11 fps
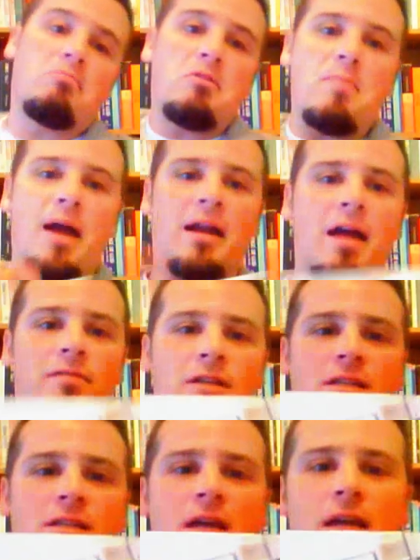You might have
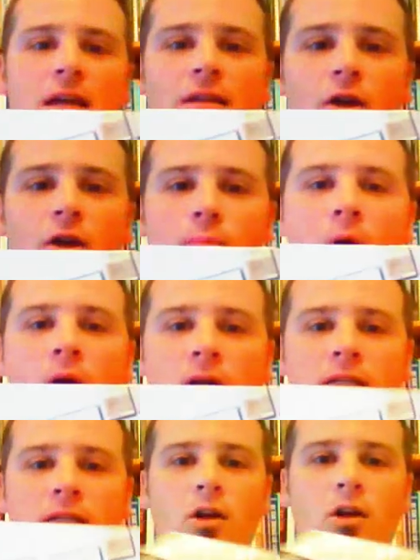this little
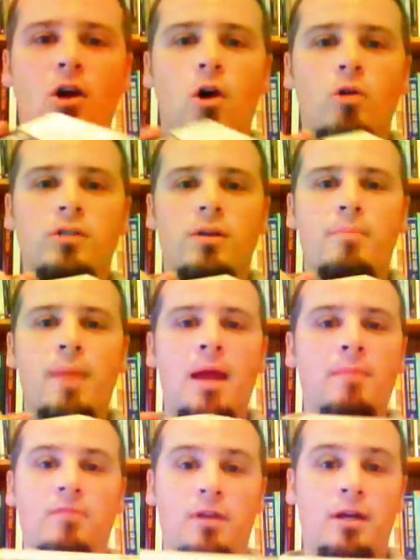box that holds a
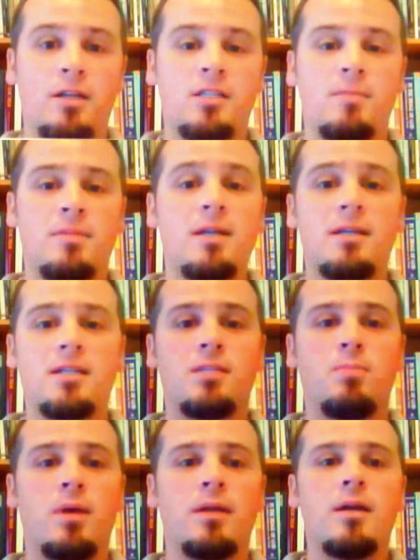pamphlet and some
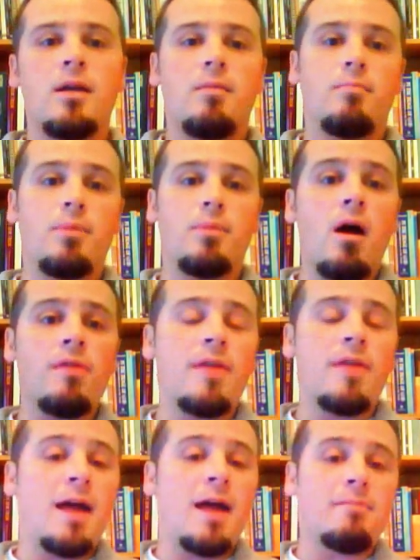discs, but beyond
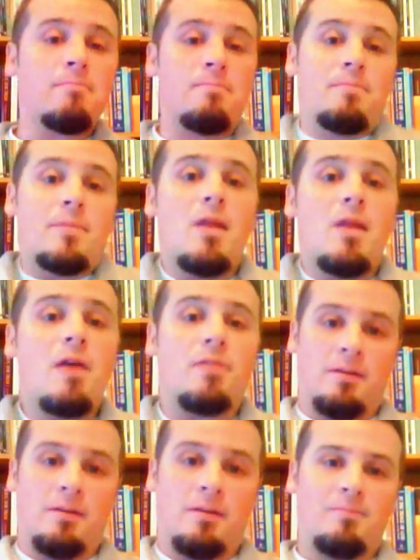that,
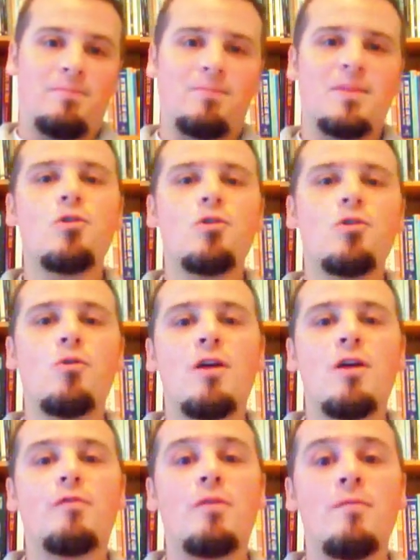nothing. So
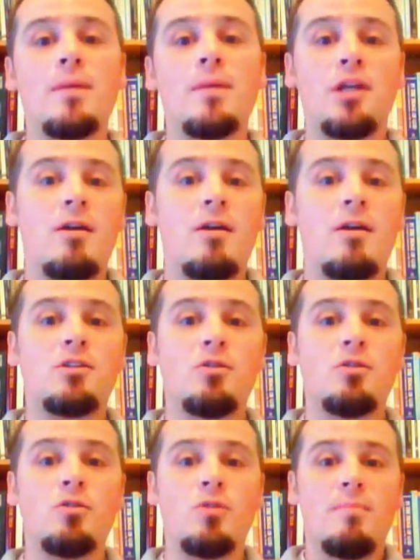for missionaries
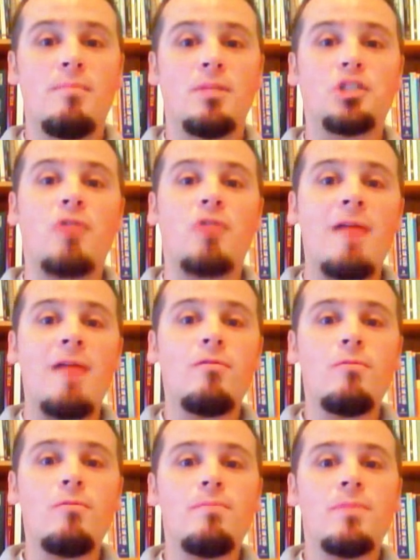who must
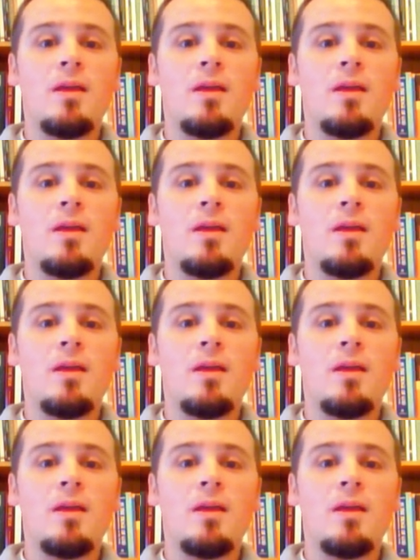travel,